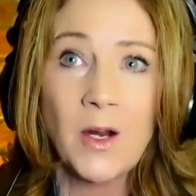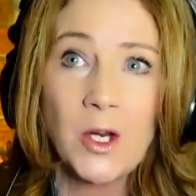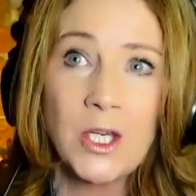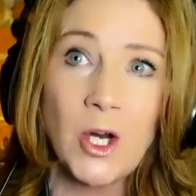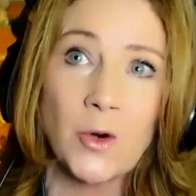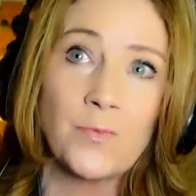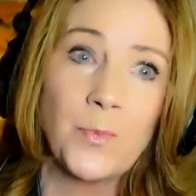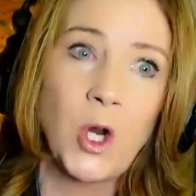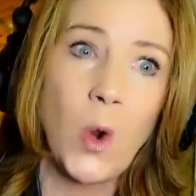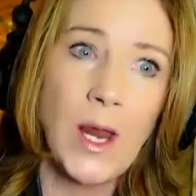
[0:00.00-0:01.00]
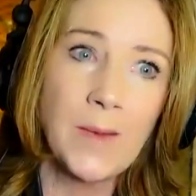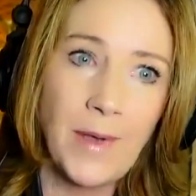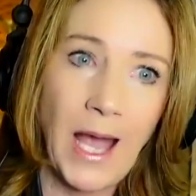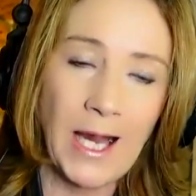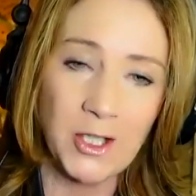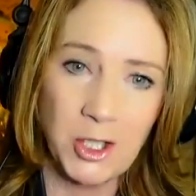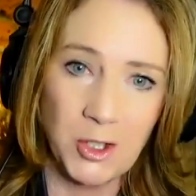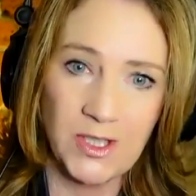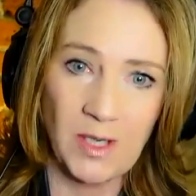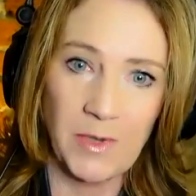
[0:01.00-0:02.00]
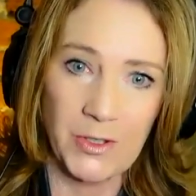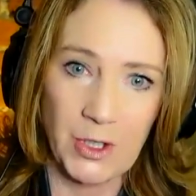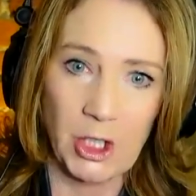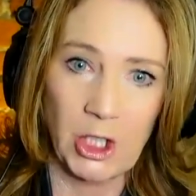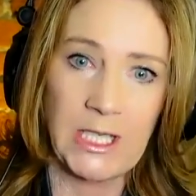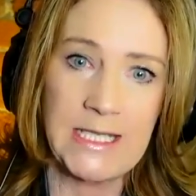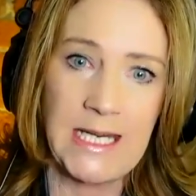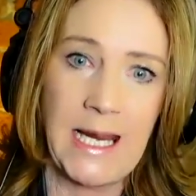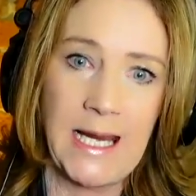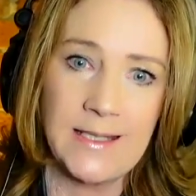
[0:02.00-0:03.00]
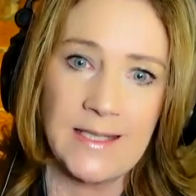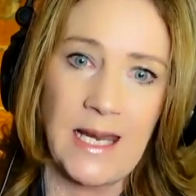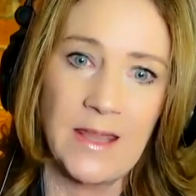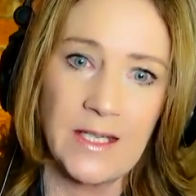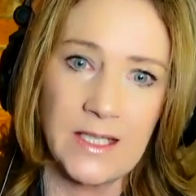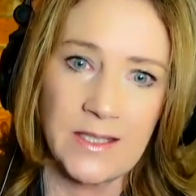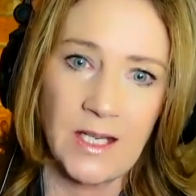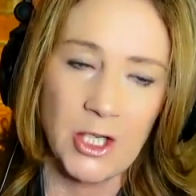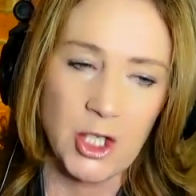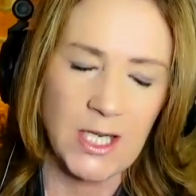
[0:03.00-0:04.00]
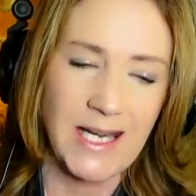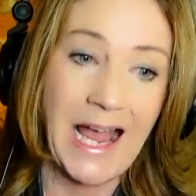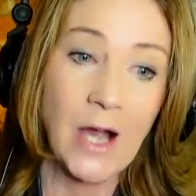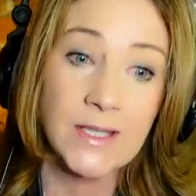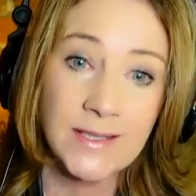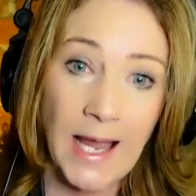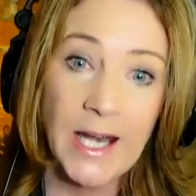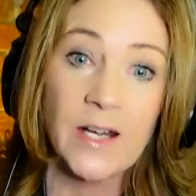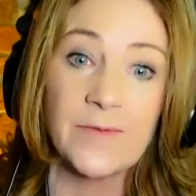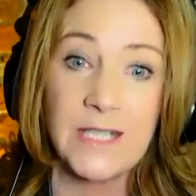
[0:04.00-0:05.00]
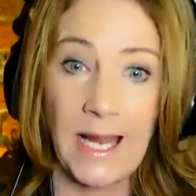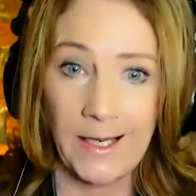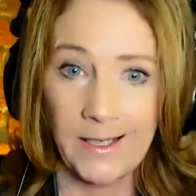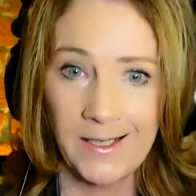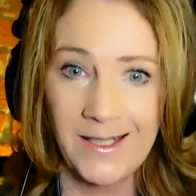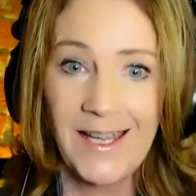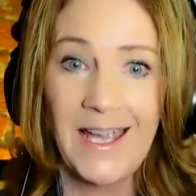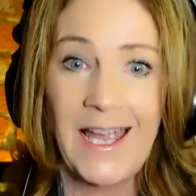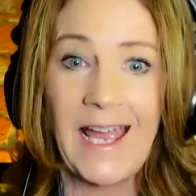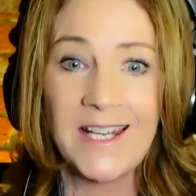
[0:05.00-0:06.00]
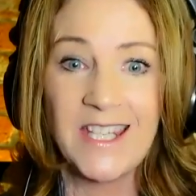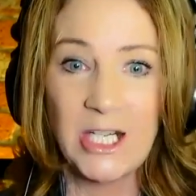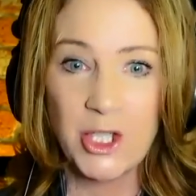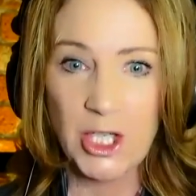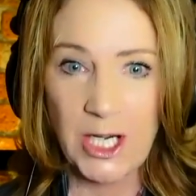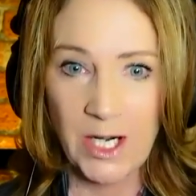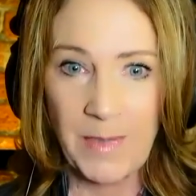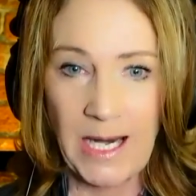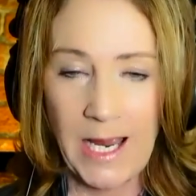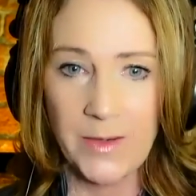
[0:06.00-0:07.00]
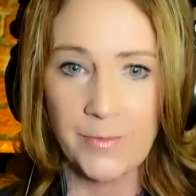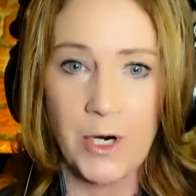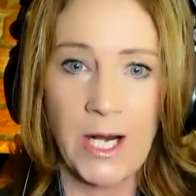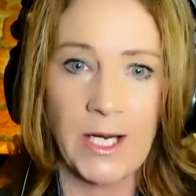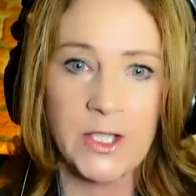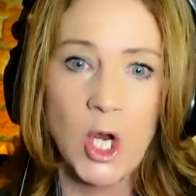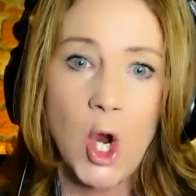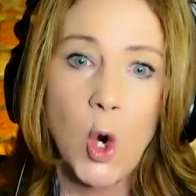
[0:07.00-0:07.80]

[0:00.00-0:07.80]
You know, going back to some of those early days and the discussion outside of tech and the engineering behind the product,